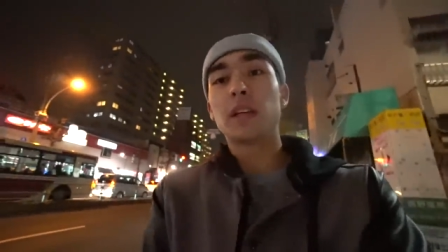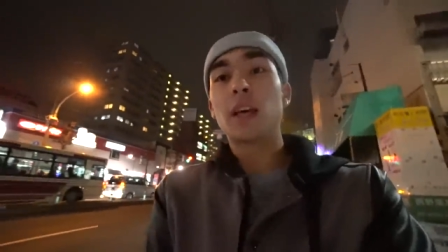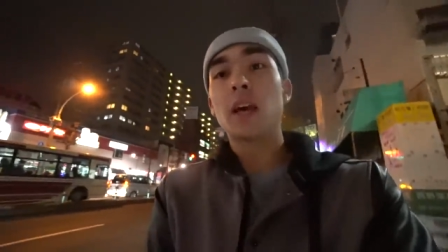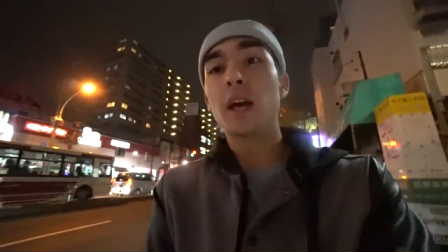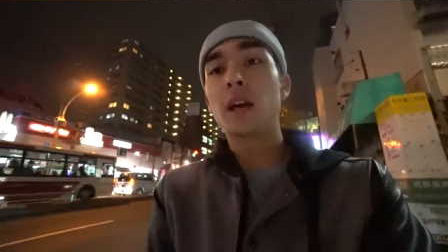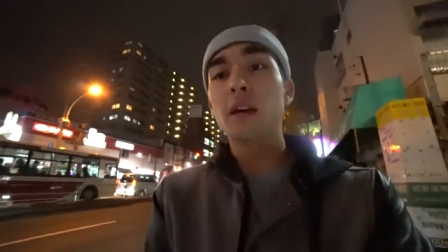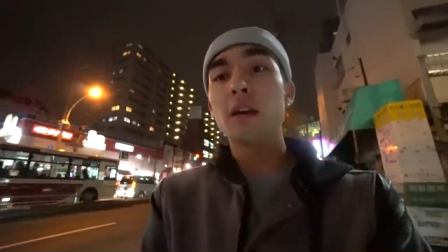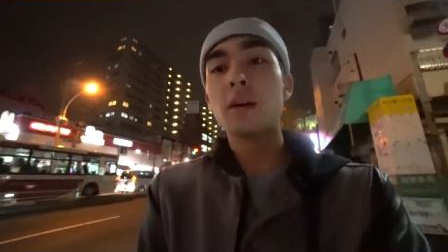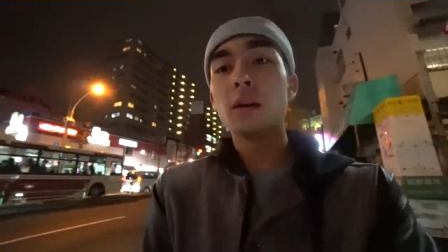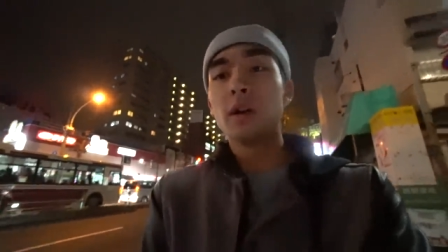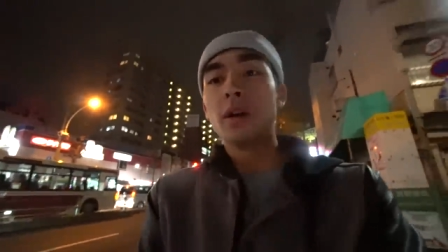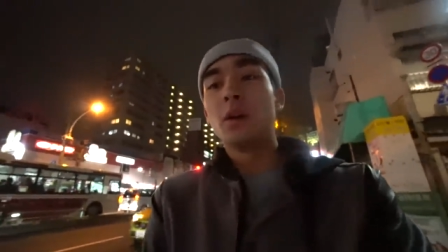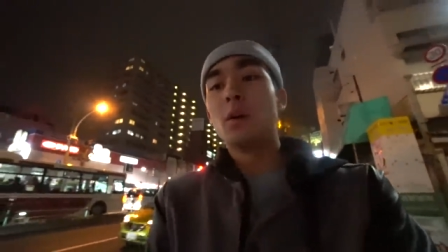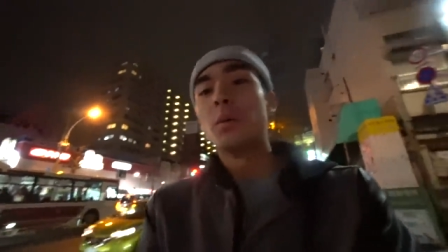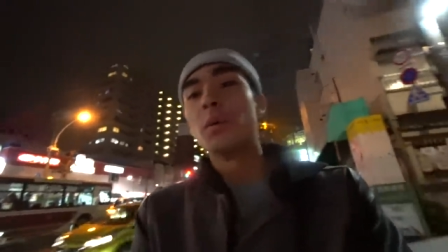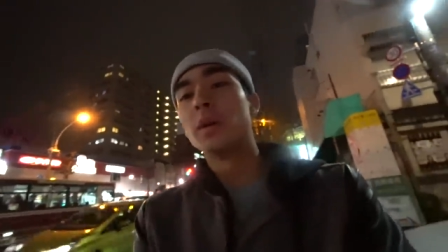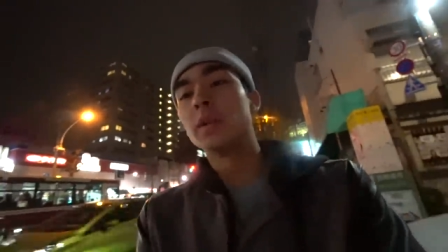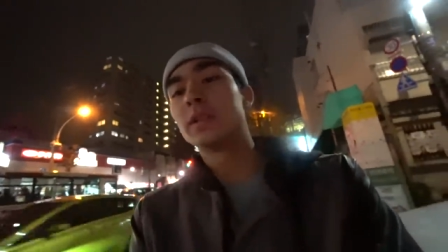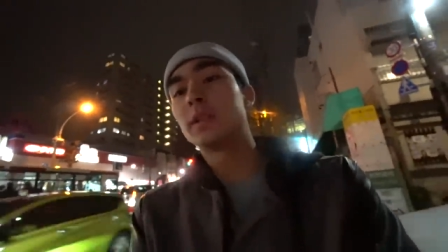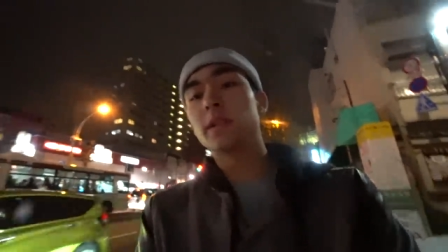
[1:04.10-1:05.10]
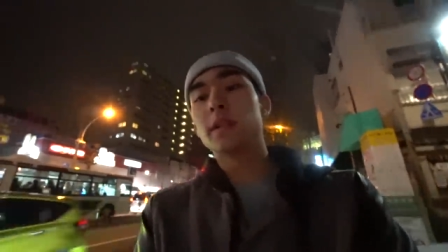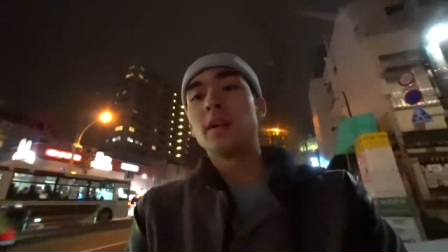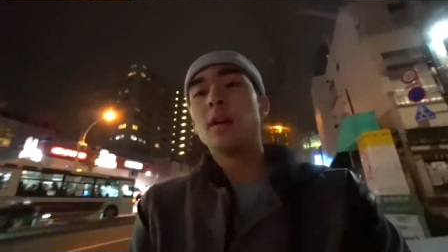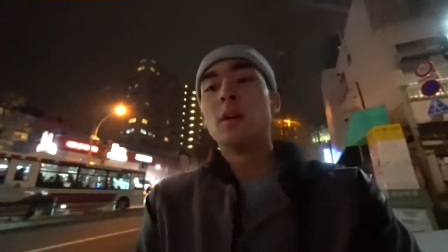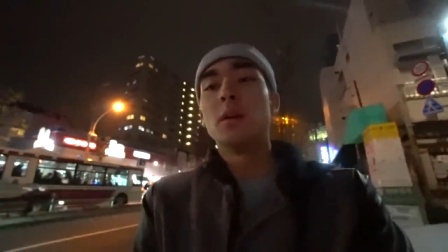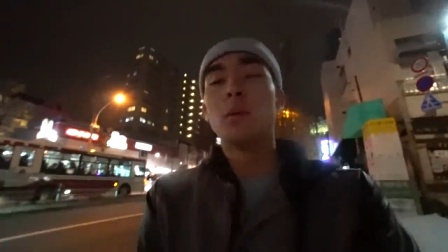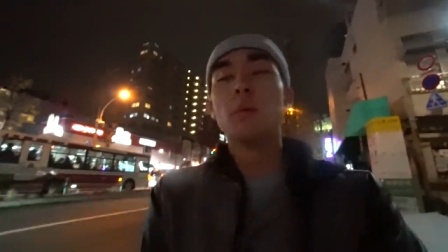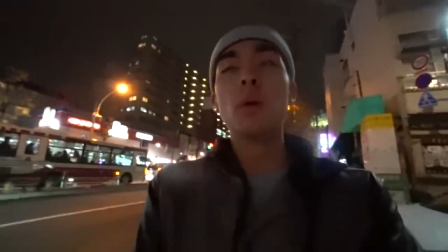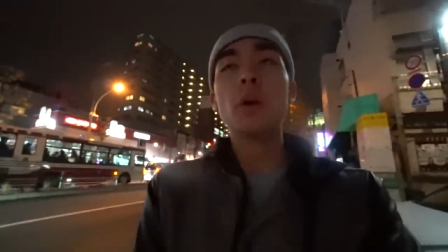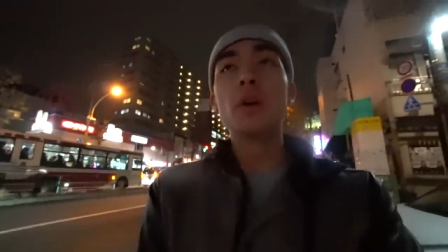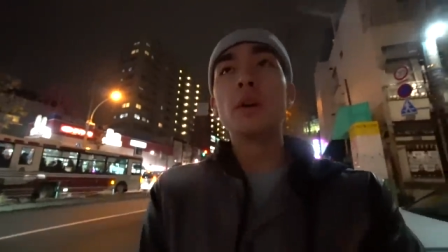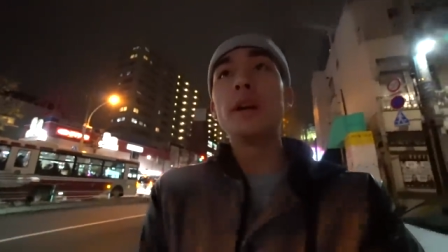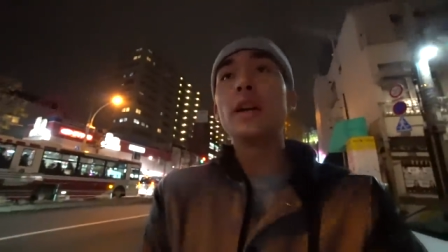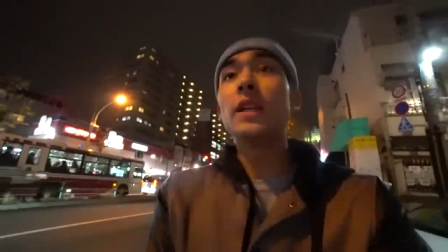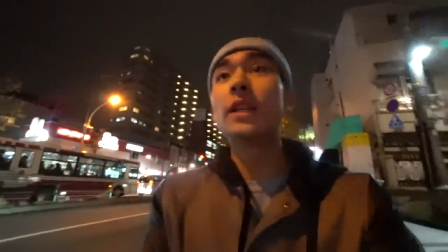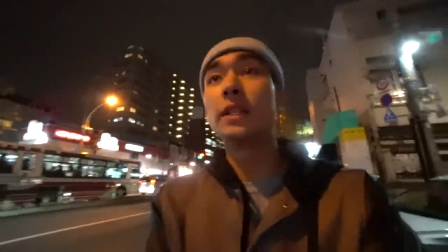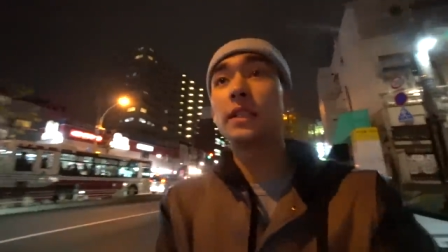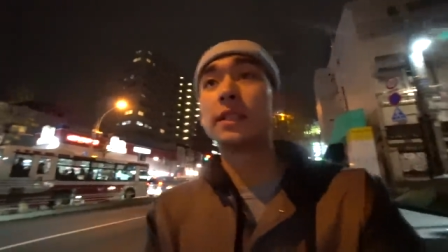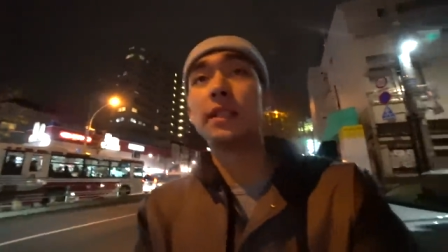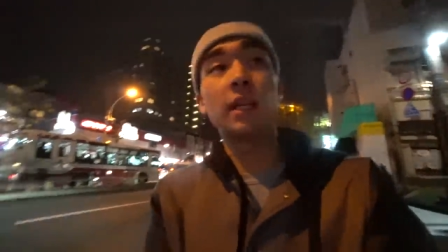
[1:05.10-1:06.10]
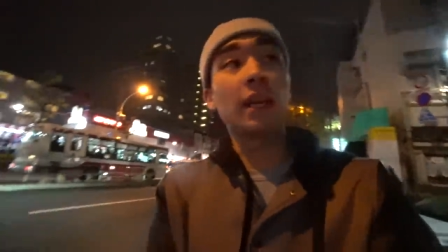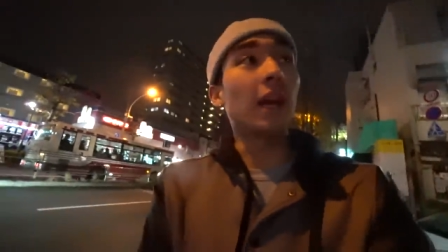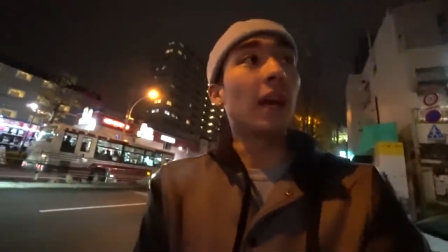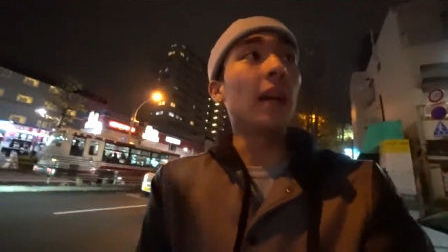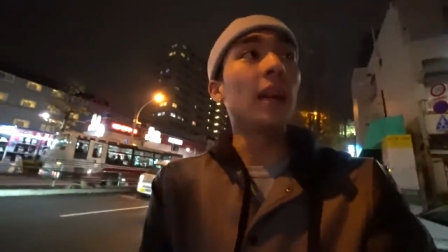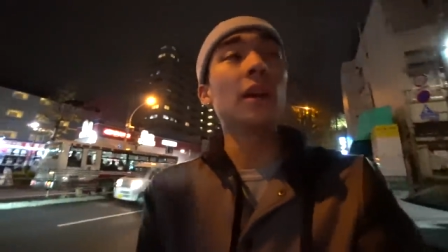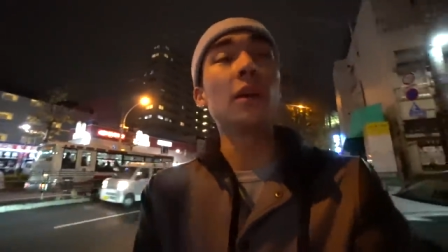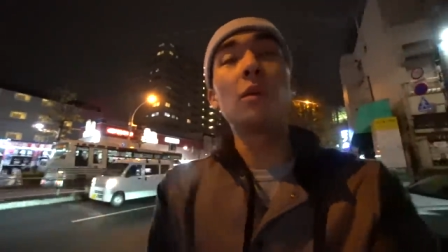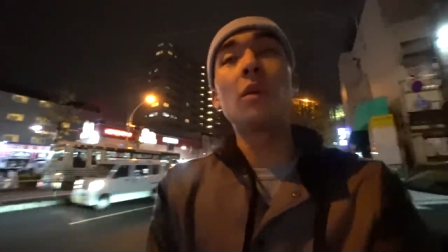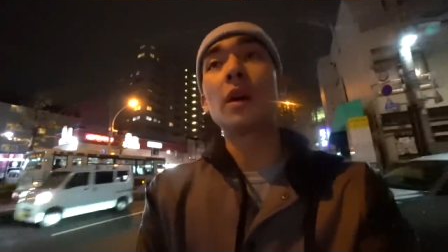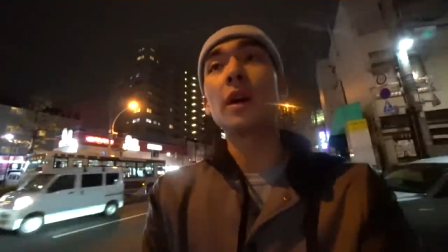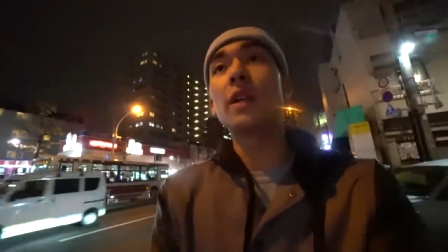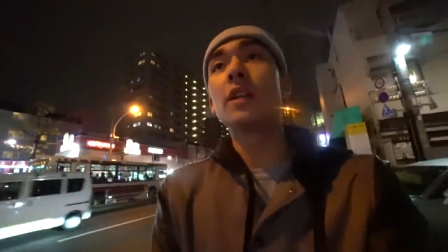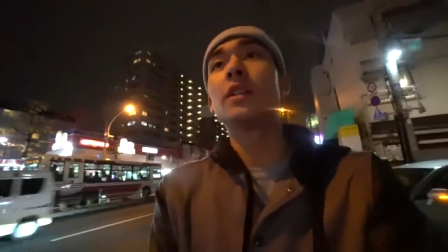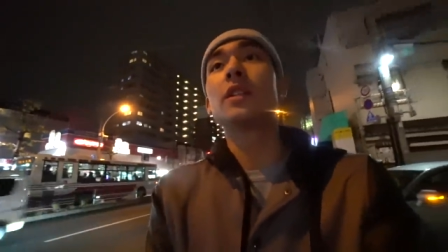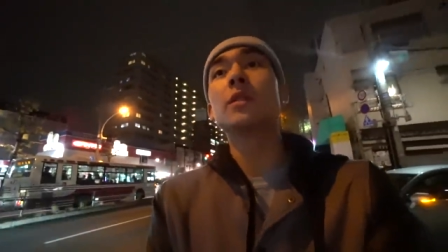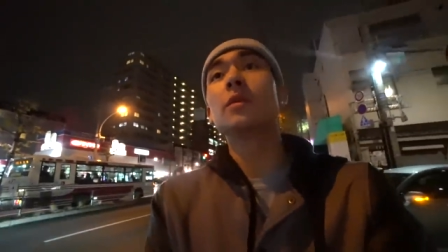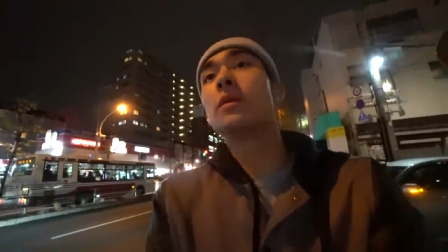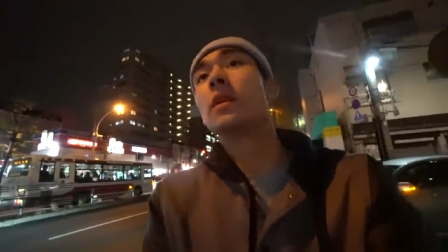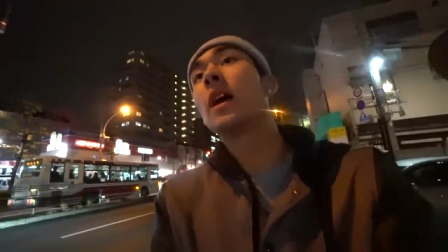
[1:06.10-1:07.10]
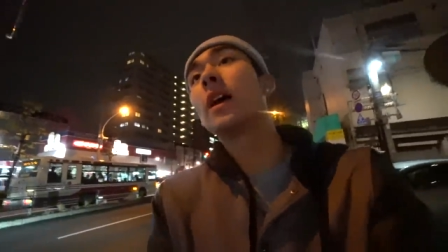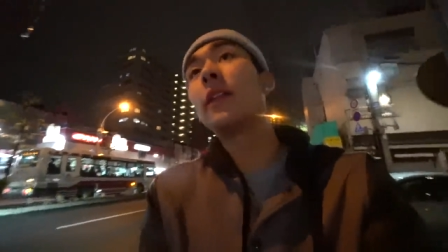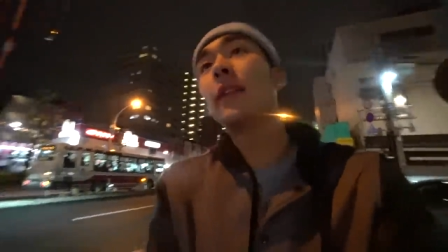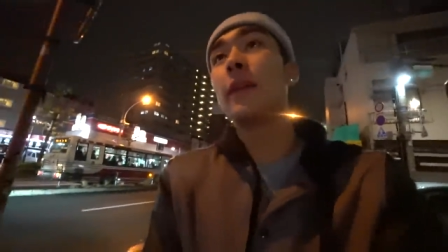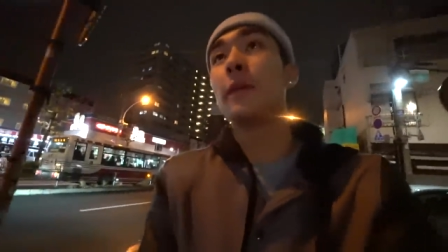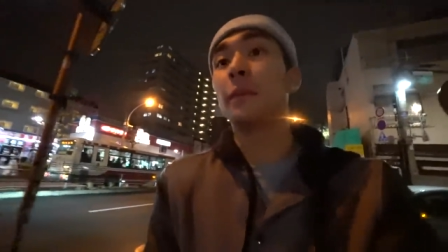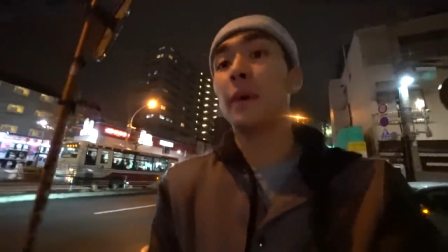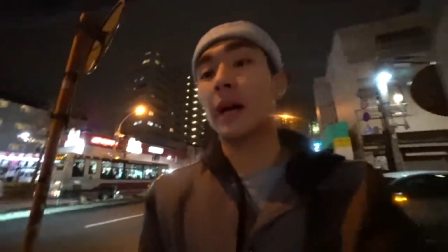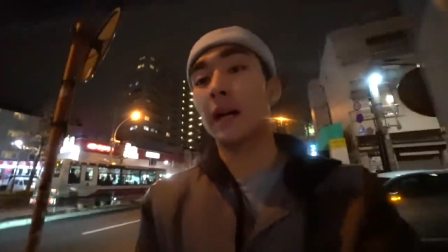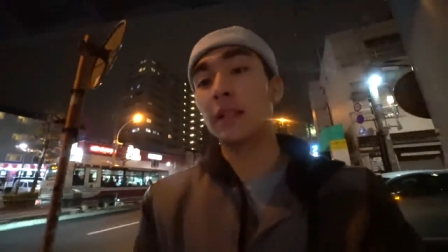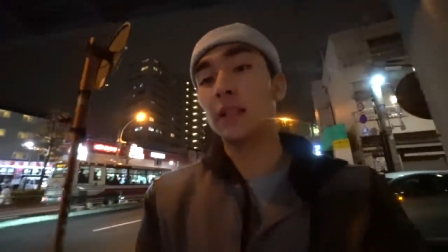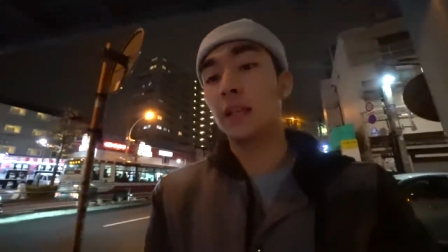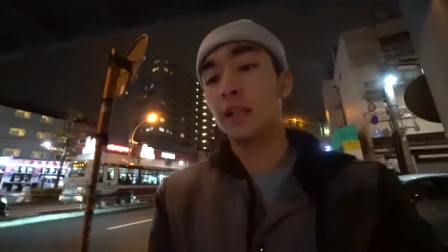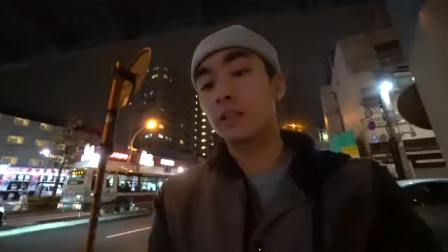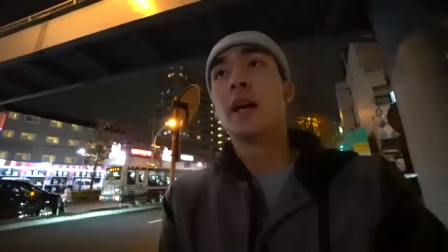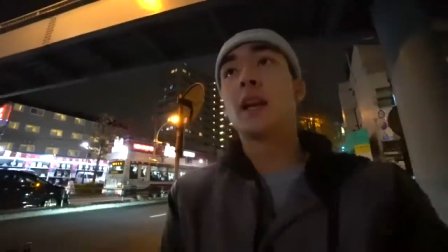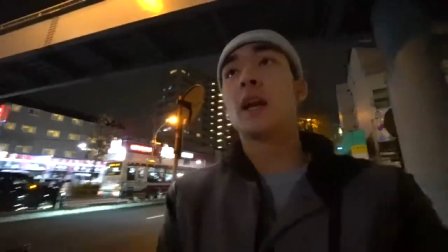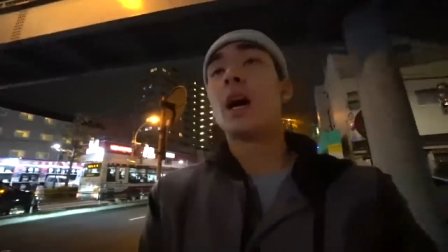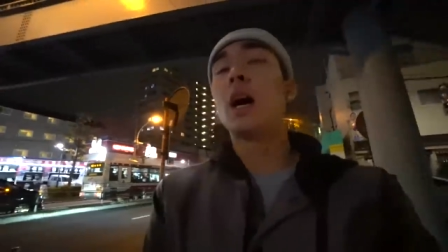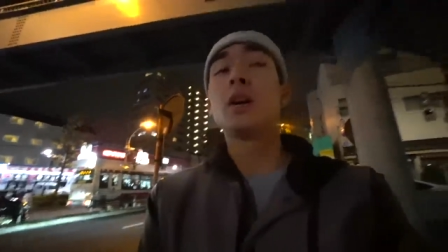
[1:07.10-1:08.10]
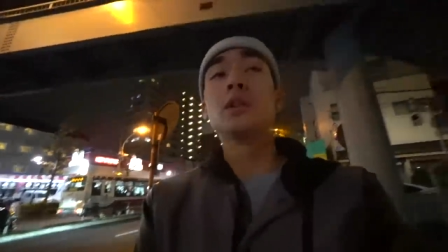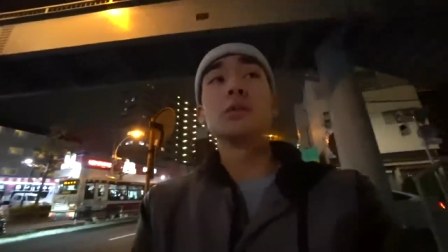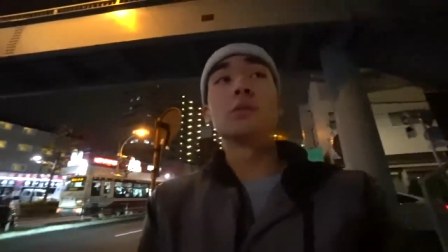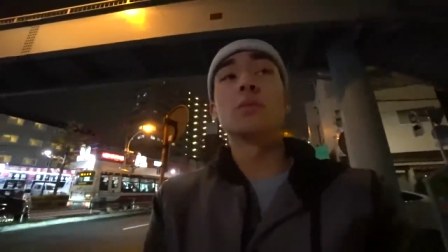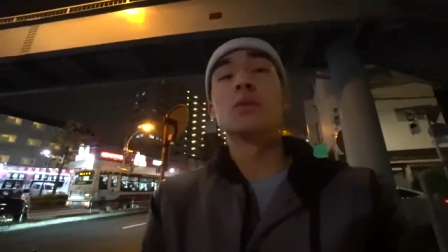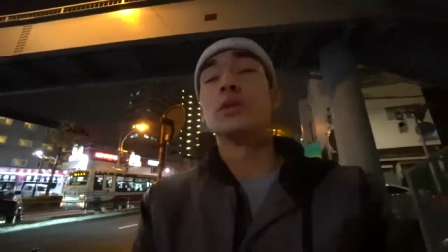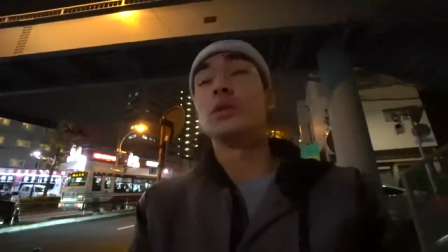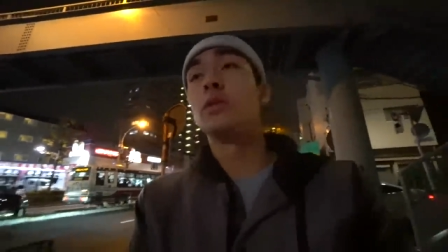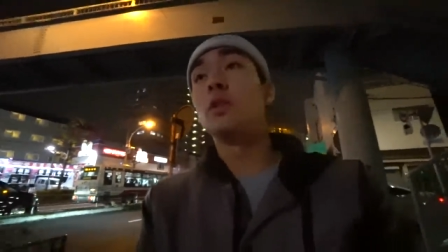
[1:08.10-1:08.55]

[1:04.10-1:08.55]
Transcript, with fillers: K was real innocent. I didn't want to do nothing back then, and I was real